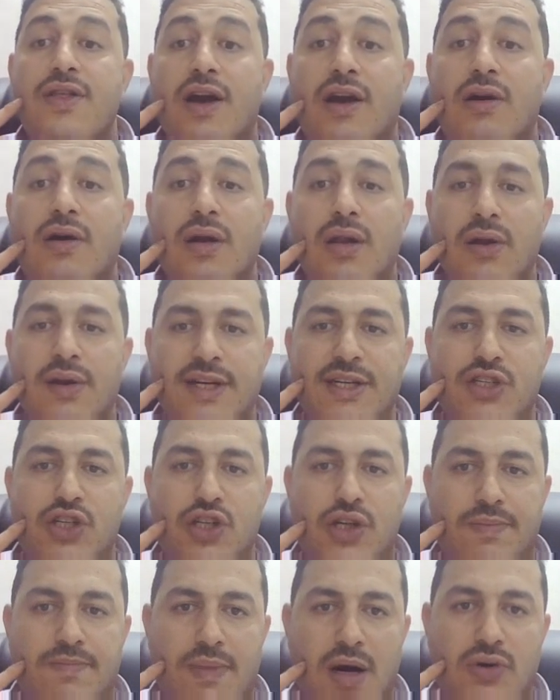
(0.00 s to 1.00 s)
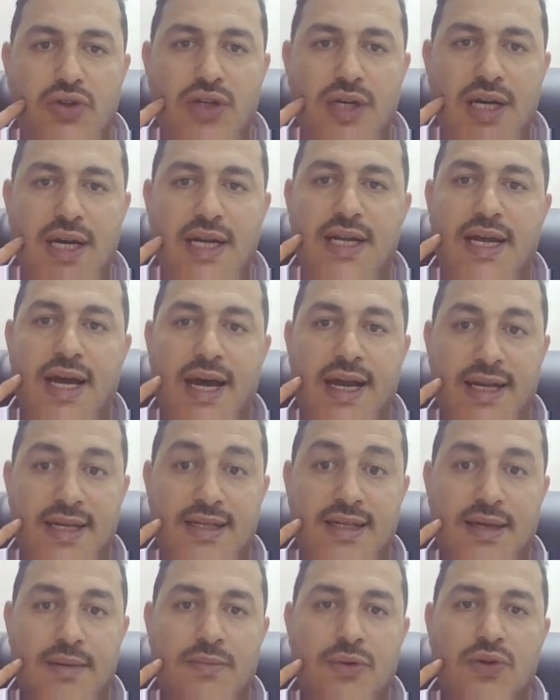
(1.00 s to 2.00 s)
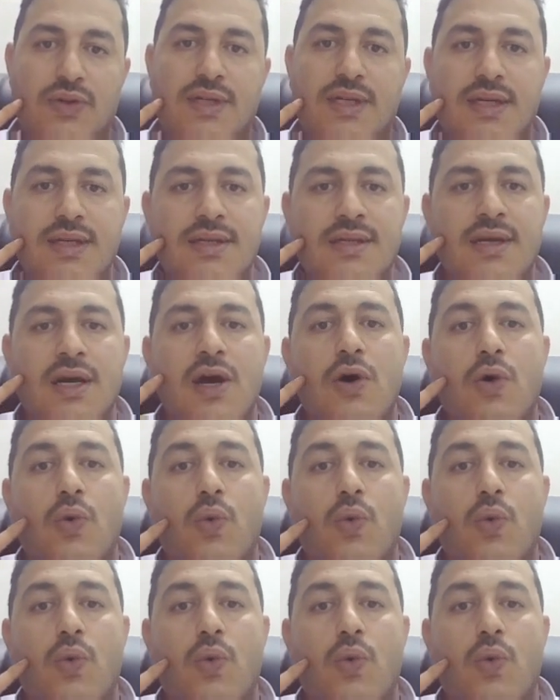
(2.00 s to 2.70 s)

The colonic J pouch anastomosis